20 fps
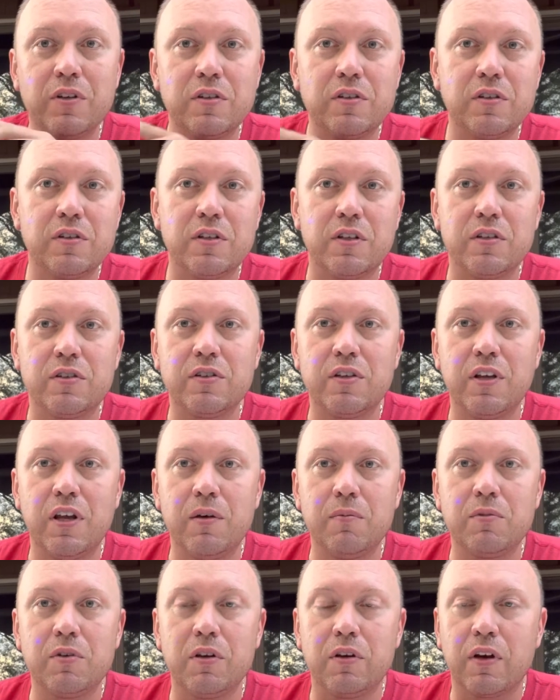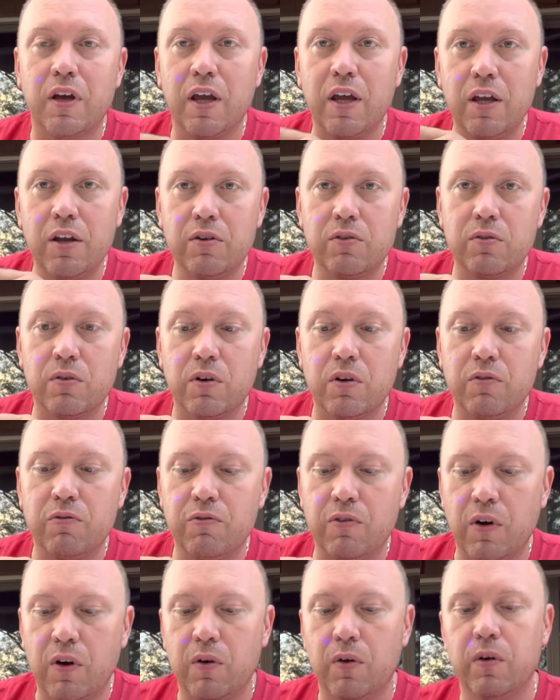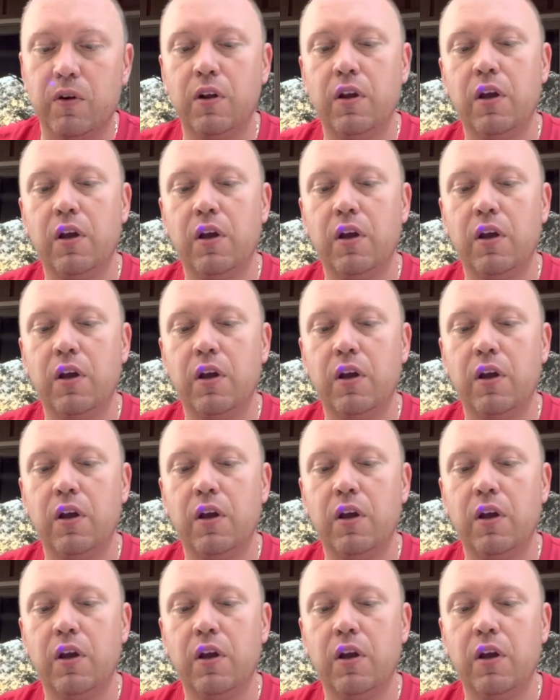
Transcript: This is a Samsung Android phone.